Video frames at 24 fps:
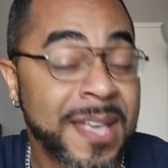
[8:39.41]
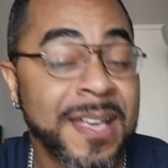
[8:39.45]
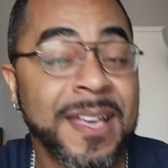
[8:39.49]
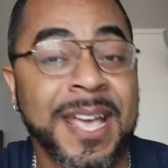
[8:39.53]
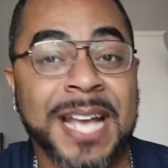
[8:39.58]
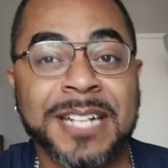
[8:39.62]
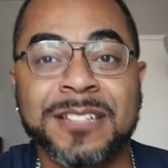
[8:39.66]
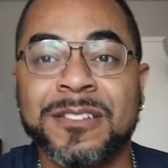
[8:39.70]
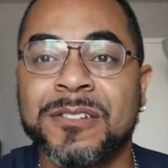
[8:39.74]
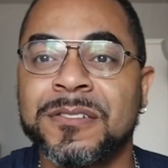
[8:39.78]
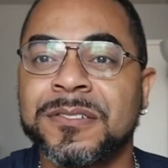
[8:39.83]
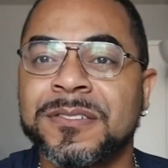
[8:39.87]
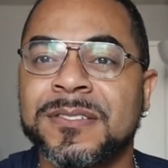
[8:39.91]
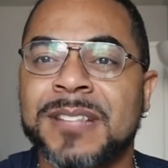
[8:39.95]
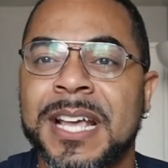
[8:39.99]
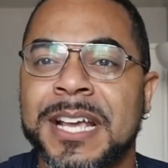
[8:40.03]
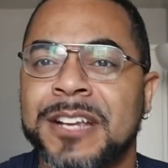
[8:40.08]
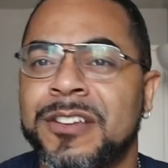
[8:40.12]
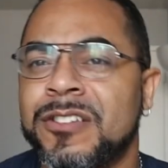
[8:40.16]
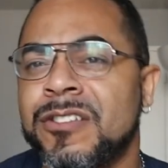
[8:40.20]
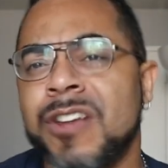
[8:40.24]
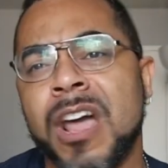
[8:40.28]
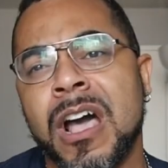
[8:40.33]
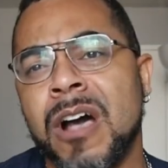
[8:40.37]
And Dolores is
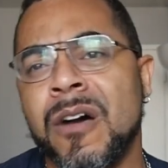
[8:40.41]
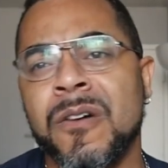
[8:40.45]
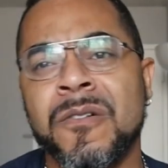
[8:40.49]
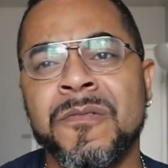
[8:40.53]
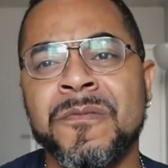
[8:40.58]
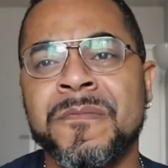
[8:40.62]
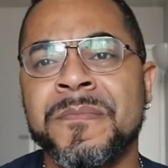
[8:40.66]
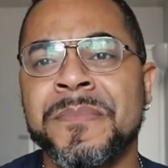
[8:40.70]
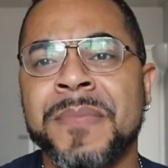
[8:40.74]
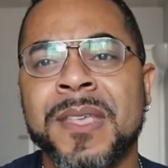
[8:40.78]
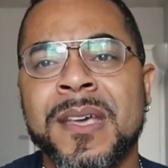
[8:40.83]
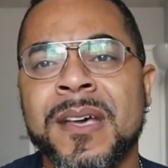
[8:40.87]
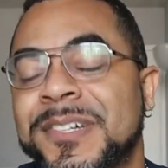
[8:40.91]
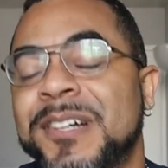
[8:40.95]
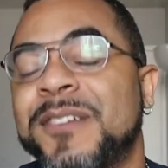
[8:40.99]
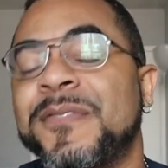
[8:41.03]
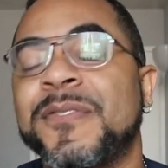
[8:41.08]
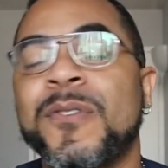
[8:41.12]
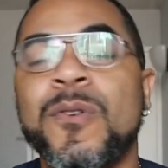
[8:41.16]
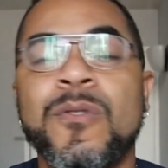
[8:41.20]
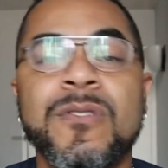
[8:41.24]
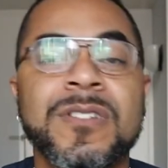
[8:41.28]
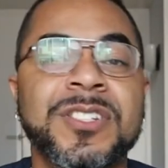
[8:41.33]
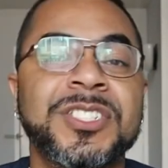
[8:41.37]
like, no. Of
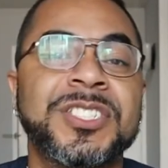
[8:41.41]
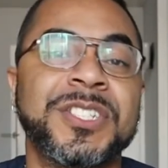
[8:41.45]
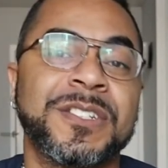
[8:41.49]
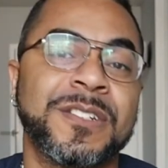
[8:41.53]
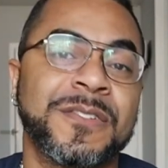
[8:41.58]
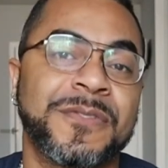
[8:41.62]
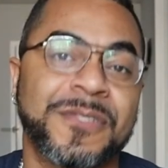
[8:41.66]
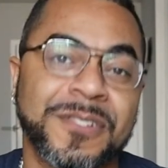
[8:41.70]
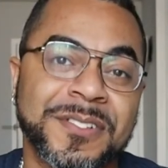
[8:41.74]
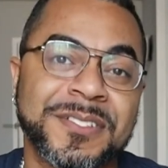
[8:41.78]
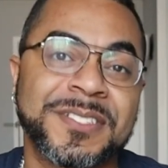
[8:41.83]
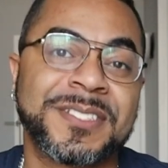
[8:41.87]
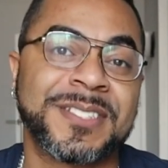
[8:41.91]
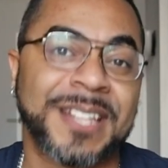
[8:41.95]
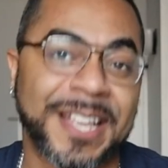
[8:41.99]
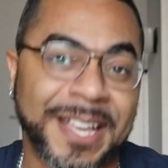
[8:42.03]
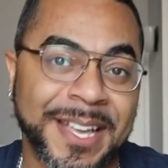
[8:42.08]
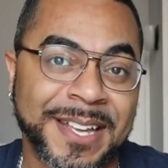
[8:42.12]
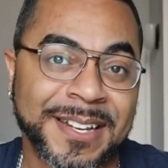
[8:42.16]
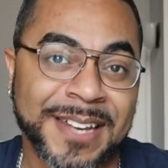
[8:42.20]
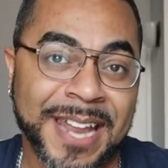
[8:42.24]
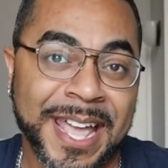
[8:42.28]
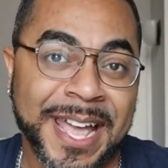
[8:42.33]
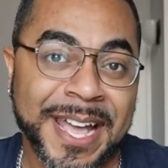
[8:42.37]
course, Jennifer is
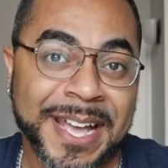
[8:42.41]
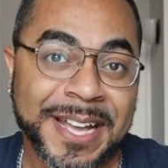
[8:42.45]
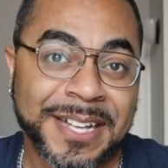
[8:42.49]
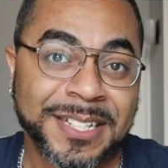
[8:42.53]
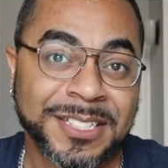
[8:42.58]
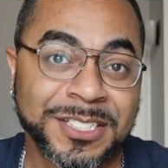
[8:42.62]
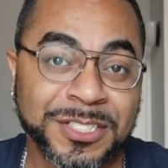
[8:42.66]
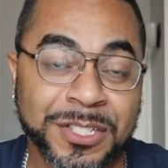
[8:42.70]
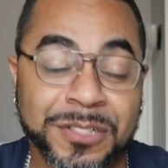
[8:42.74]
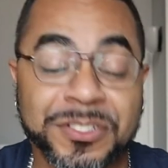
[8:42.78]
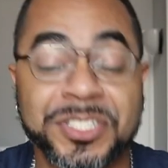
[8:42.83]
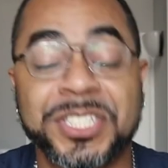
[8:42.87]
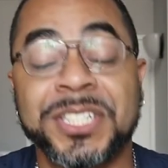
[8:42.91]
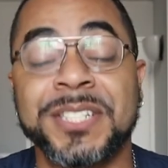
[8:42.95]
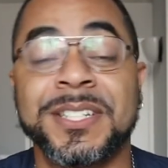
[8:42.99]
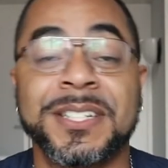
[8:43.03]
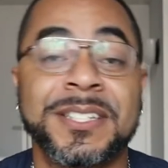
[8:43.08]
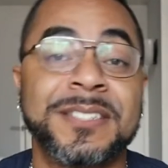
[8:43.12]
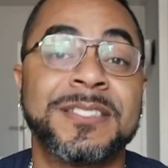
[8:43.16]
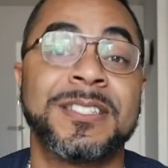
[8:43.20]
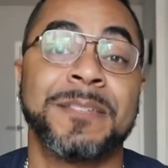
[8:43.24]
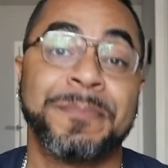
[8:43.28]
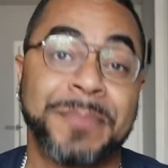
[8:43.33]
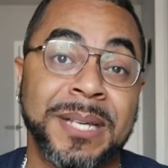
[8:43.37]
saying that, she did
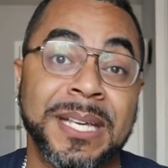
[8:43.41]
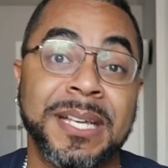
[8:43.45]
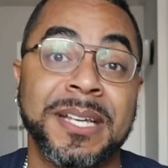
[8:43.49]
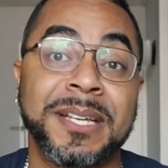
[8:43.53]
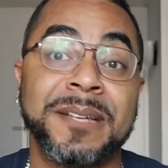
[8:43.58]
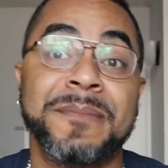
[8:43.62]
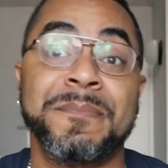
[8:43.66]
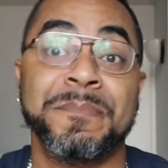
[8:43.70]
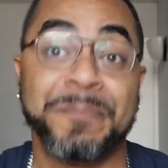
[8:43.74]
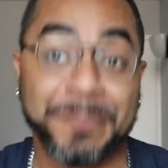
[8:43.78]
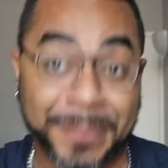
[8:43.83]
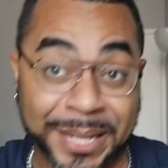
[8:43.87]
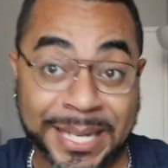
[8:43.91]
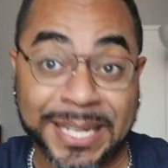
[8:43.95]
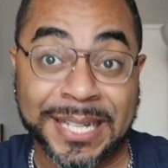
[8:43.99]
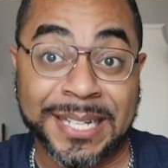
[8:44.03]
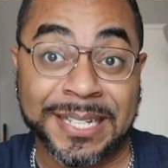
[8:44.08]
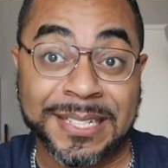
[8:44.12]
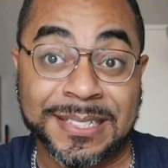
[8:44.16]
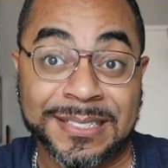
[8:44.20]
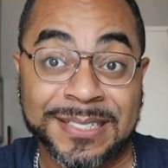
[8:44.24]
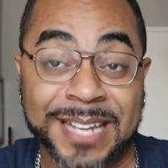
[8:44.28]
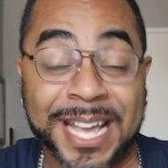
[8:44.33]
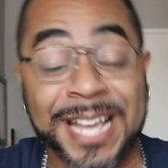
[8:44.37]
it to be
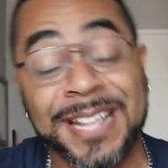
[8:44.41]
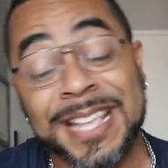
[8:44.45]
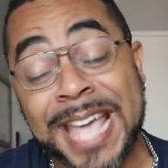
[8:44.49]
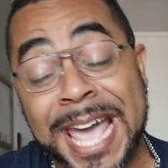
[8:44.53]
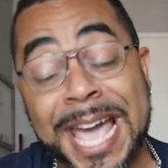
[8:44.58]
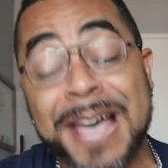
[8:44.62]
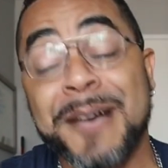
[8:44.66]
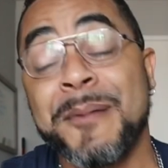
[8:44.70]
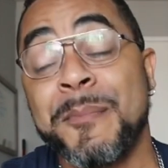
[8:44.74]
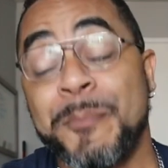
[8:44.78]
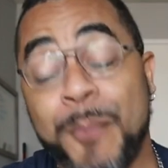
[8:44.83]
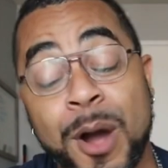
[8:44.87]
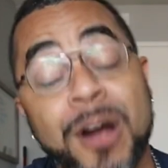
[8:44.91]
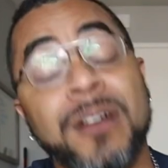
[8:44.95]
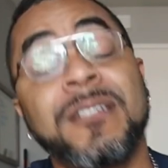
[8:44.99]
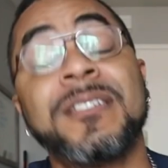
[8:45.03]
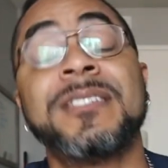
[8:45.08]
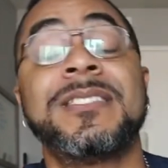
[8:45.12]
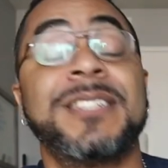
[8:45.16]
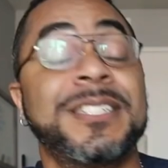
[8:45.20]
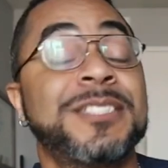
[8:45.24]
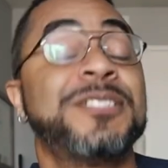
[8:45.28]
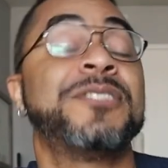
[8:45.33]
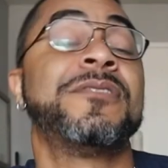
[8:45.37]
mean. And yeah, Margaret
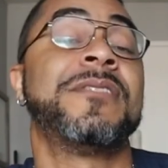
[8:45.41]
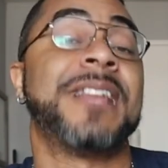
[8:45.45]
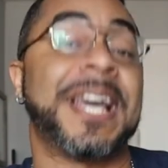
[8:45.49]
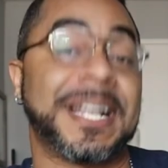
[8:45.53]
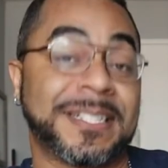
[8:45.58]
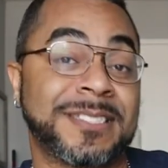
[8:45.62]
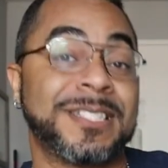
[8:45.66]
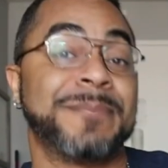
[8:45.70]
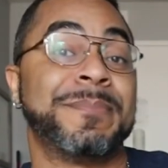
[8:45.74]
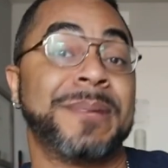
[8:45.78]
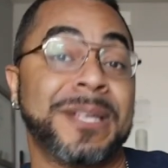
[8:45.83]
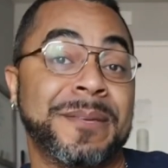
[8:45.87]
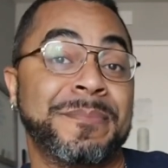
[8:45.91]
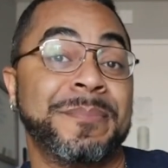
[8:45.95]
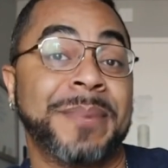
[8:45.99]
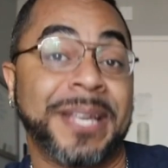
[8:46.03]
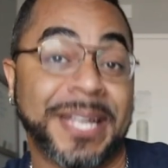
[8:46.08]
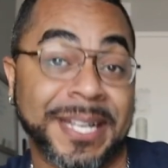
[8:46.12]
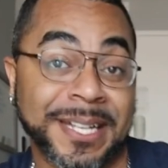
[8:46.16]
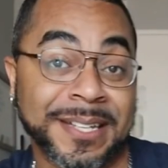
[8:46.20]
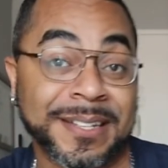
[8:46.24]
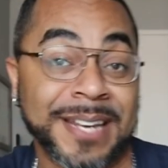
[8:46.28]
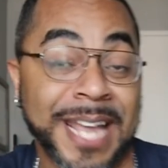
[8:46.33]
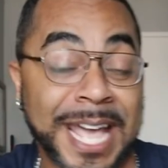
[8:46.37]
did do that to be
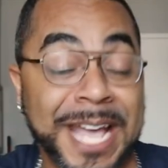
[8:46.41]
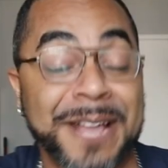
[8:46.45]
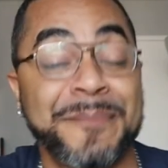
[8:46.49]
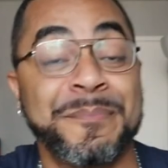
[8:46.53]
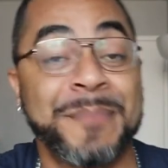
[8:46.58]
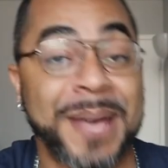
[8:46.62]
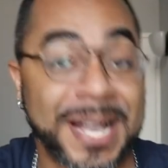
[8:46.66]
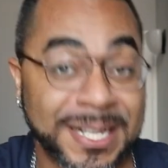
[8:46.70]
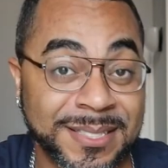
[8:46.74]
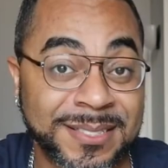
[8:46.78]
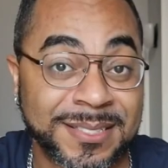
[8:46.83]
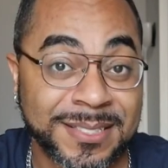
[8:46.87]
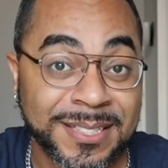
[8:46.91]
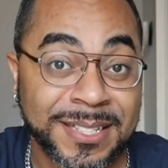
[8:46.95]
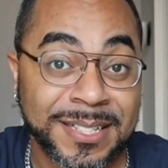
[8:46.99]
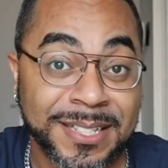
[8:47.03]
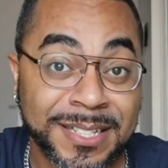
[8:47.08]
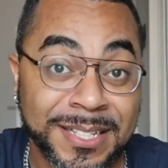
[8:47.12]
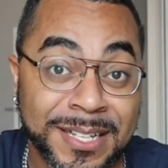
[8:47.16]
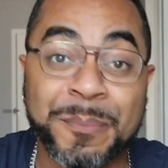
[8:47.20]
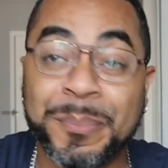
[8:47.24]
mean and messy.